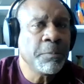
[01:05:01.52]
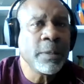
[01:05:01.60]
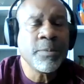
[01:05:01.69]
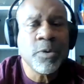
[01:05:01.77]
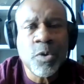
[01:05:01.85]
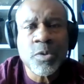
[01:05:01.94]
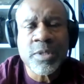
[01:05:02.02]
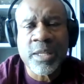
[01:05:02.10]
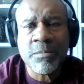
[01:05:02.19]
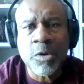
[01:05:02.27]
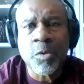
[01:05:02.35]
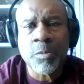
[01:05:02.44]
people use it
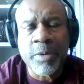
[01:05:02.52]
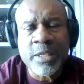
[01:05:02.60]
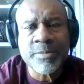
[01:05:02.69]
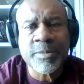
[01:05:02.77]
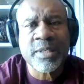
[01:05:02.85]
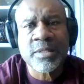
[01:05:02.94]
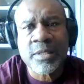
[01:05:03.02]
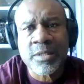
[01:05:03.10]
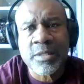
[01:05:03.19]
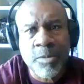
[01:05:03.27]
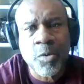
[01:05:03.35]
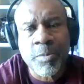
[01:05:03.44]
as a meal replacement because it is
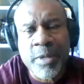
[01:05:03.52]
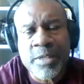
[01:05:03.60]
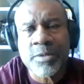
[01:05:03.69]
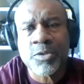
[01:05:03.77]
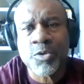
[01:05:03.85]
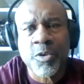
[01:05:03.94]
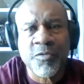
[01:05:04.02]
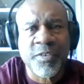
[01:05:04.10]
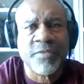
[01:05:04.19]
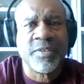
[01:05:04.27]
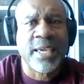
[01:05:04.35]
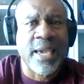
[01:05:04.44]
a meal replacement,
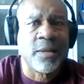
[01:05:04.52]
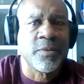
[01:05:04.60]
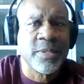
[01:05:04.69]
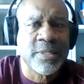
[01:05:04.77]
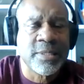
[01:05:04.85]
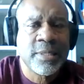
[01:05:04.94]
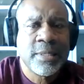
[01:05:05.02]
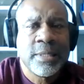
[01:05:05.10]
250 calories.